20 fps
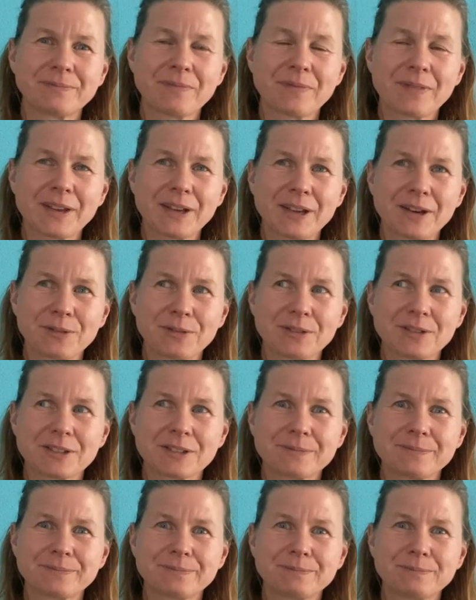they don't.
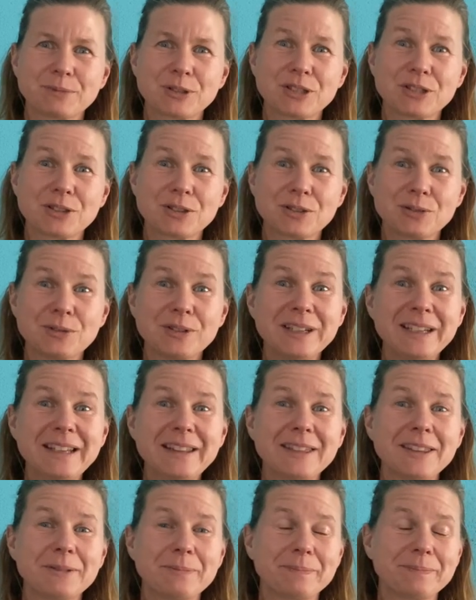But you do
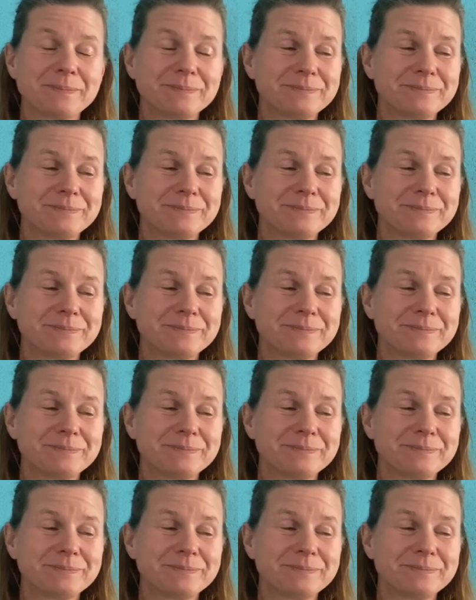need them.